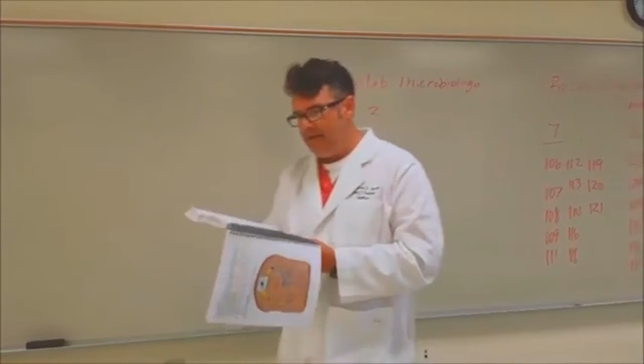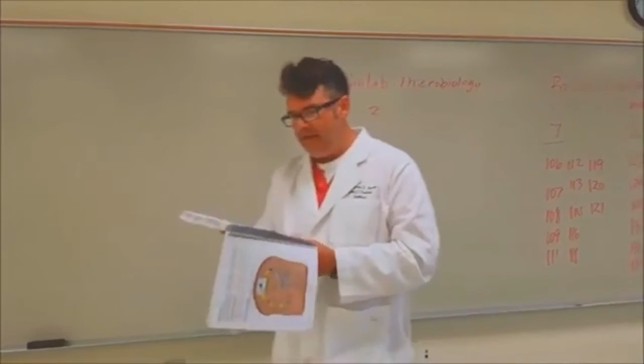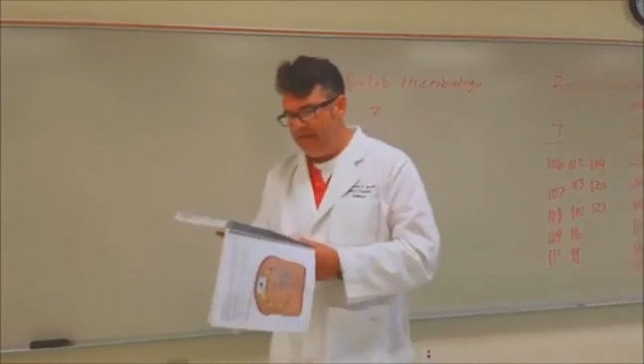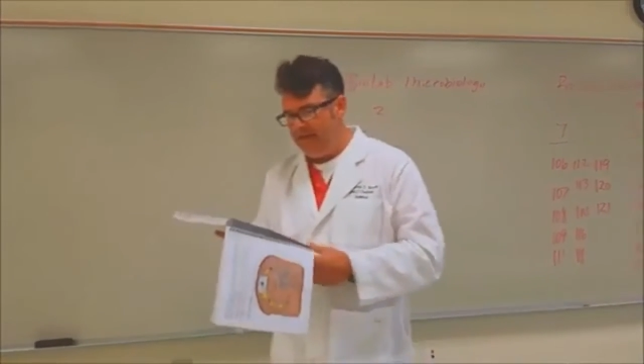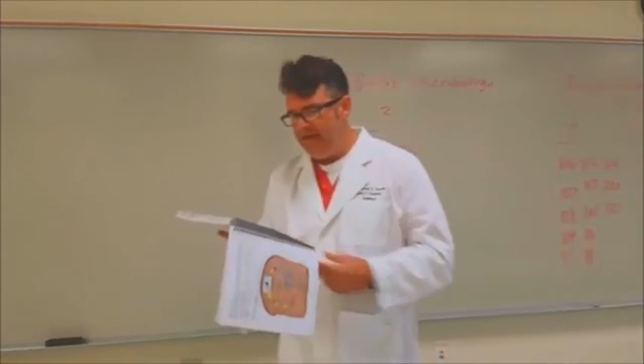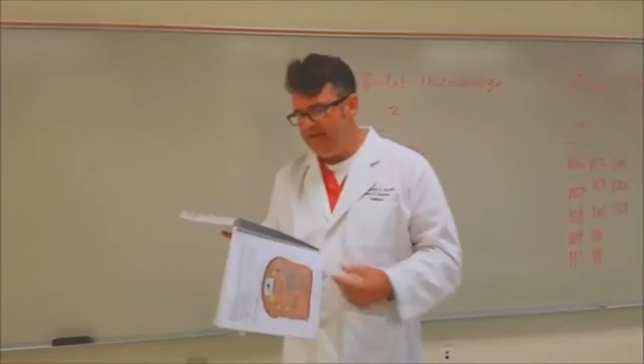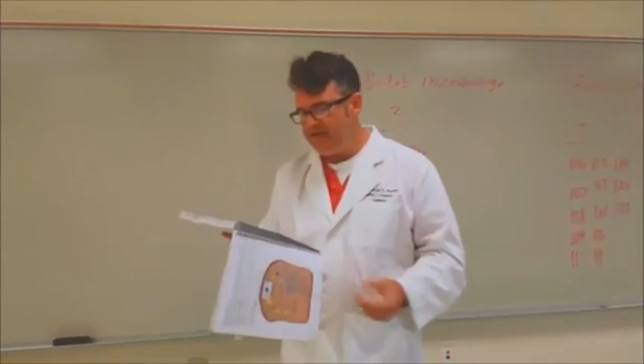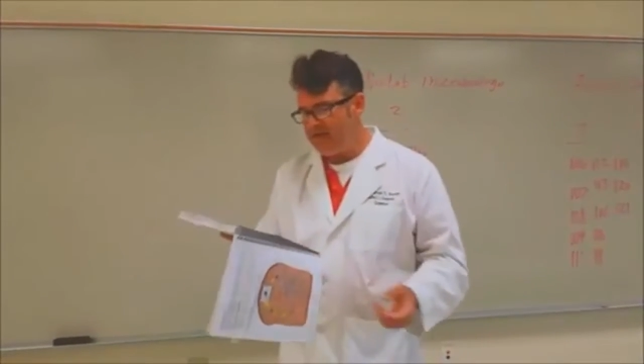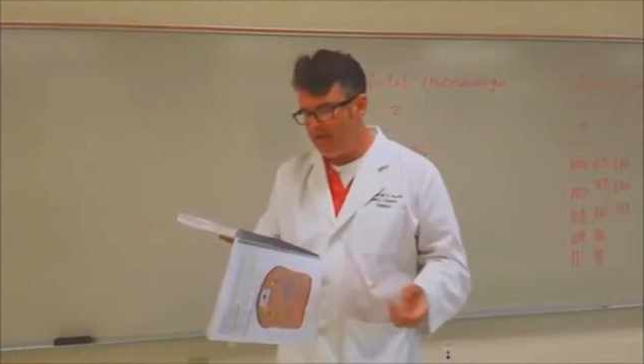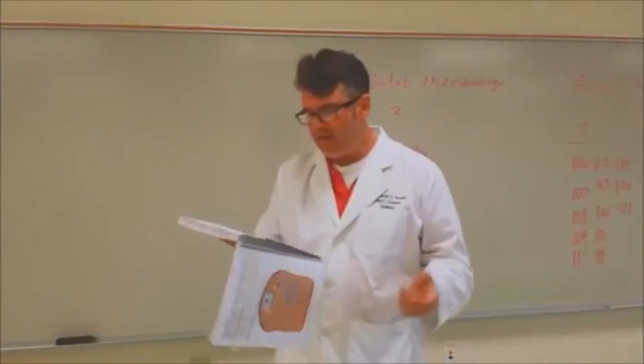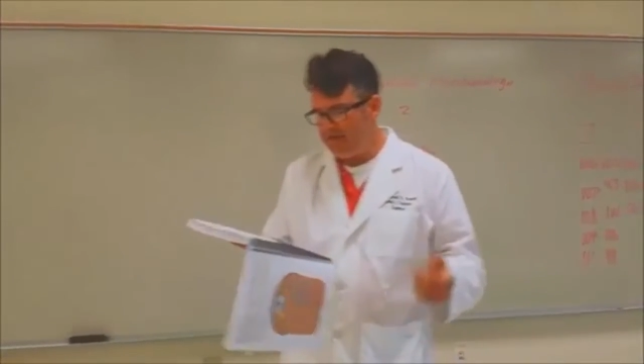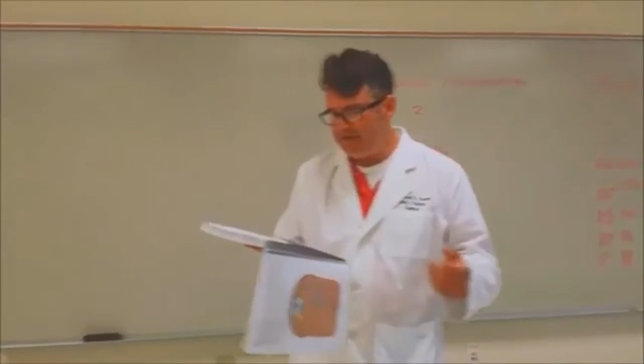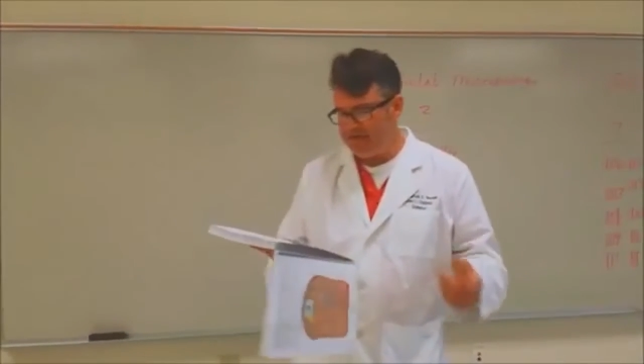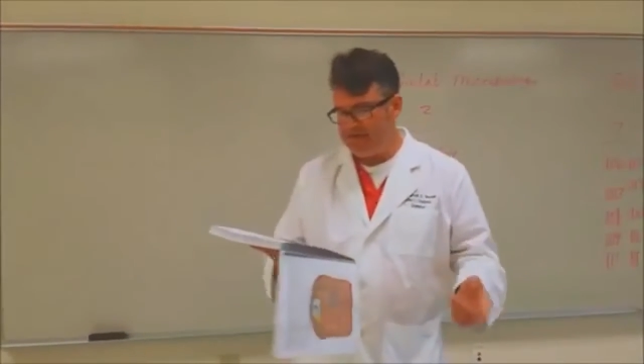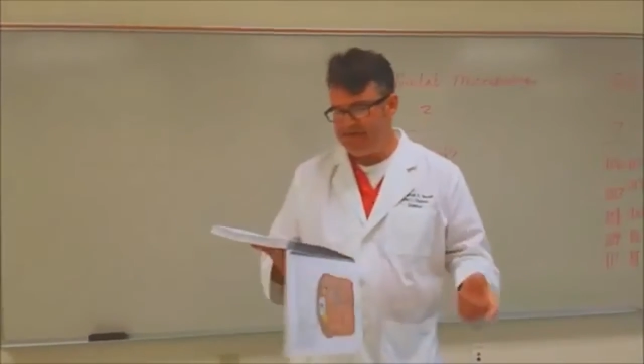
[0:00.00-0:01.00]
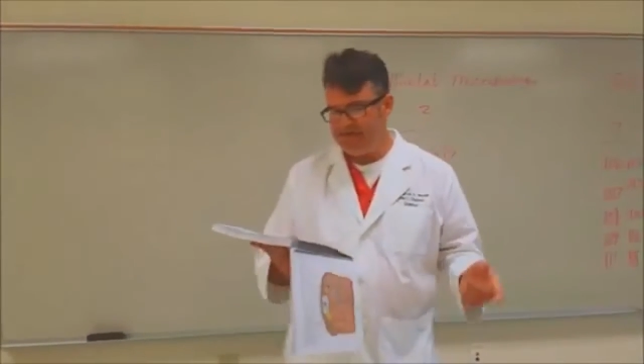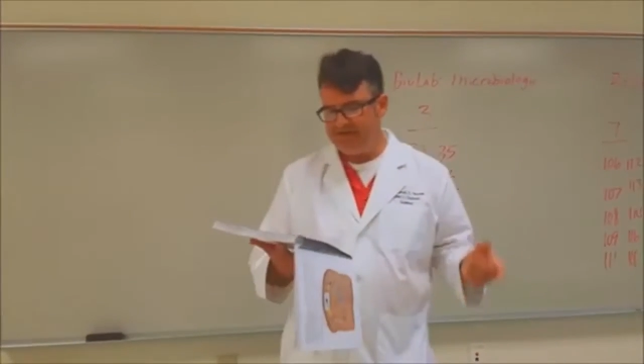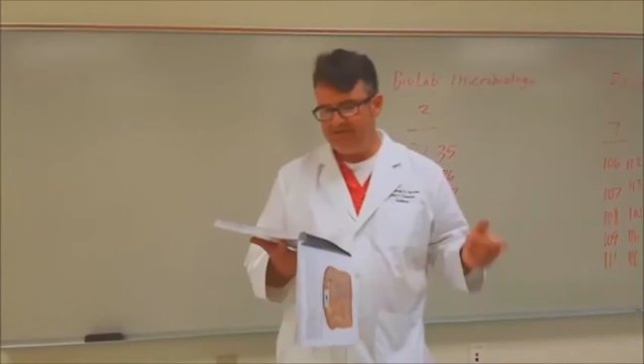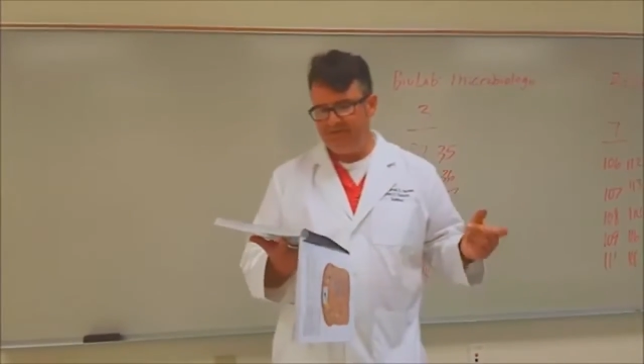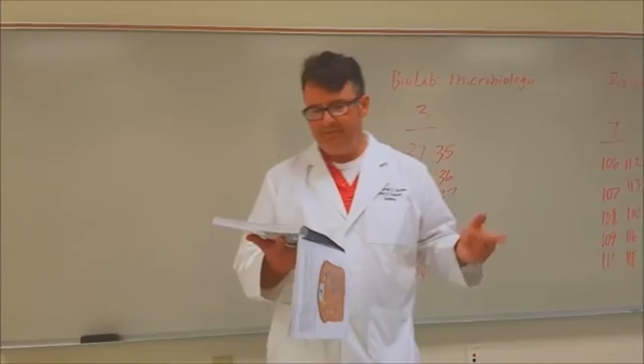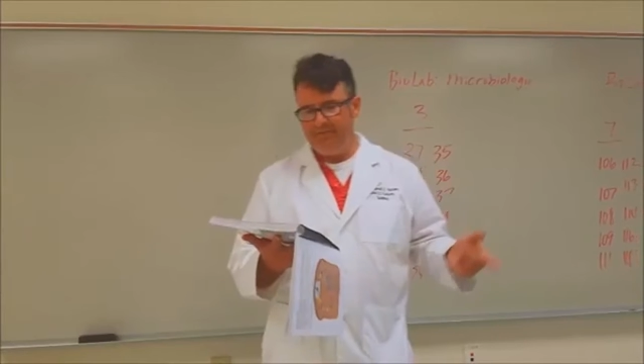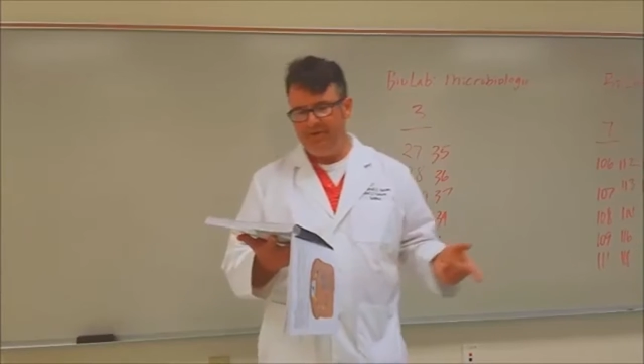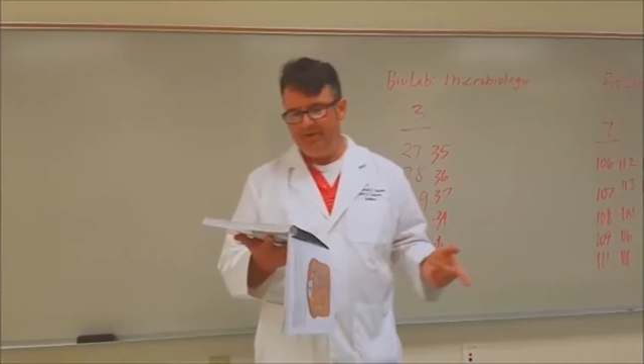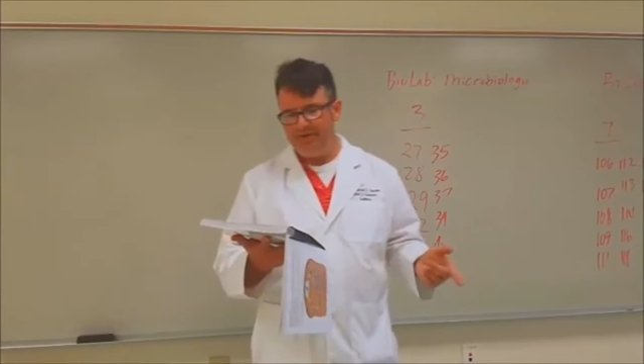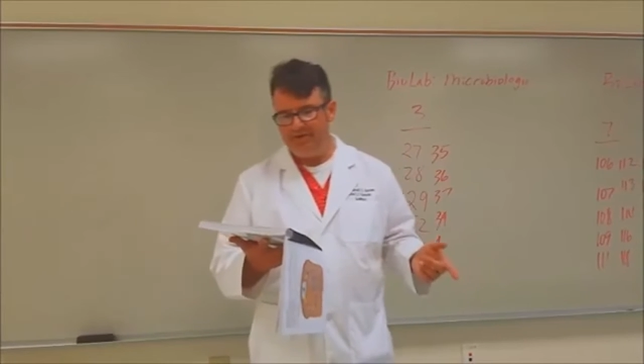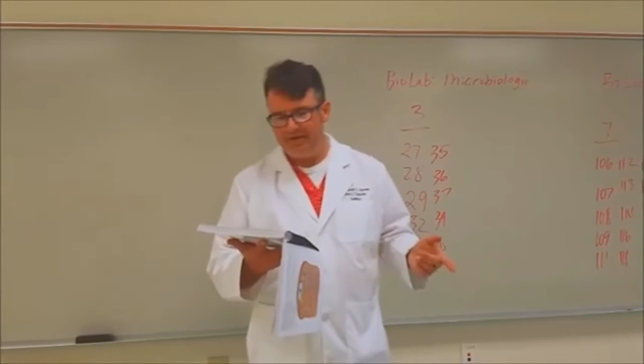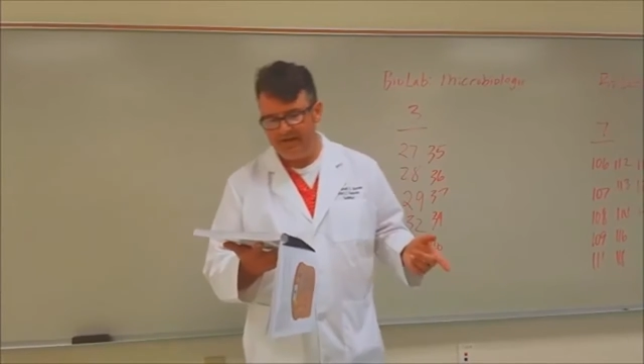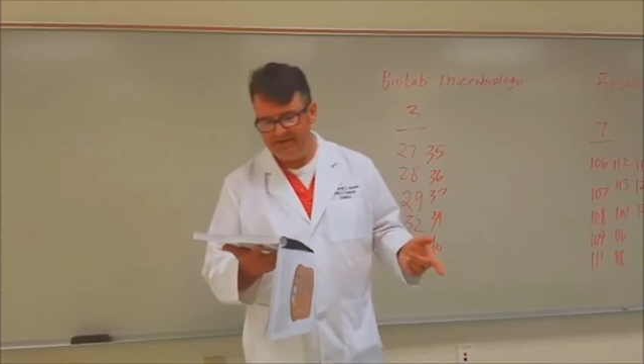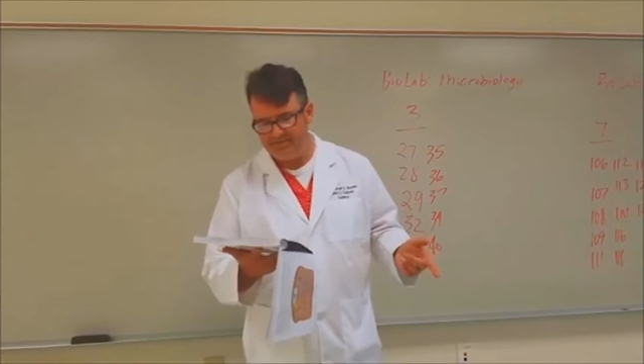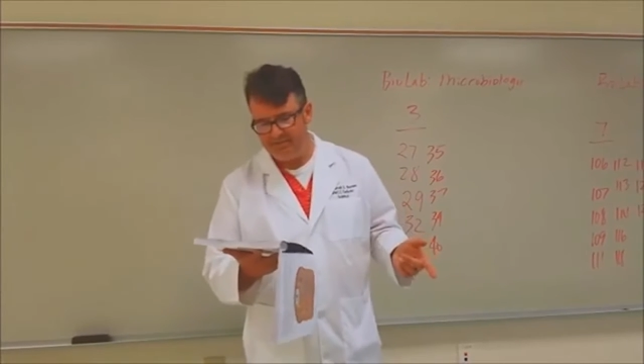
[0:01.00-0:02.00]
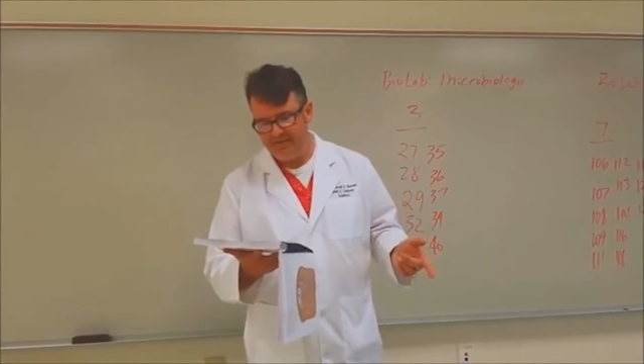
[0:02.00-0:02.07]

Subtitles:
These are just as familiar as